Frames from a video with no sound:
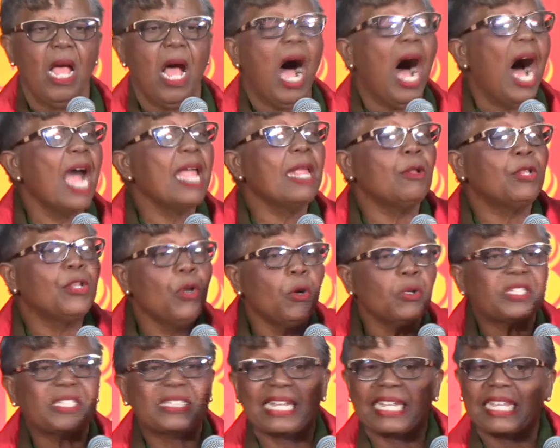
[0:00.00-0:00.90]
I
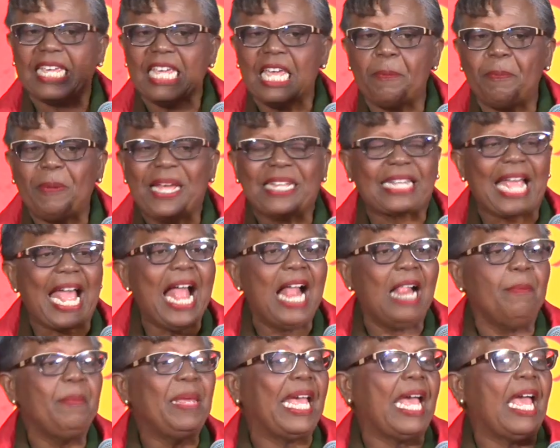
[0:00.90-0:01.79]
used to keep it to
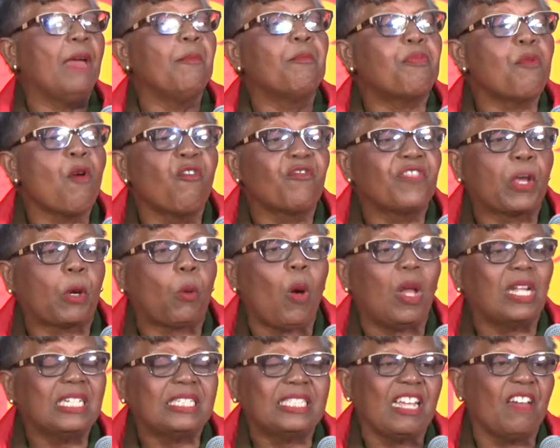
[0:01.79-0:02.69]
help me improve the
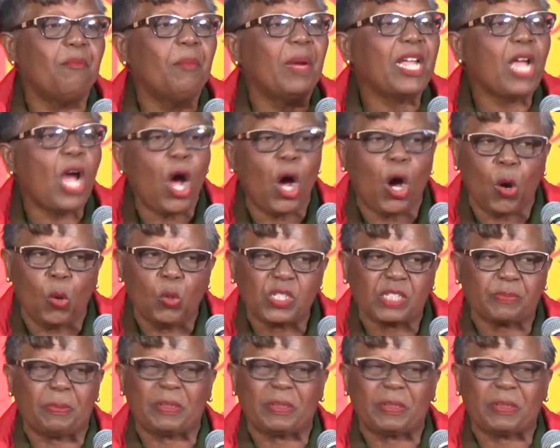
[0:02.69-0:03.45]
quality of my house,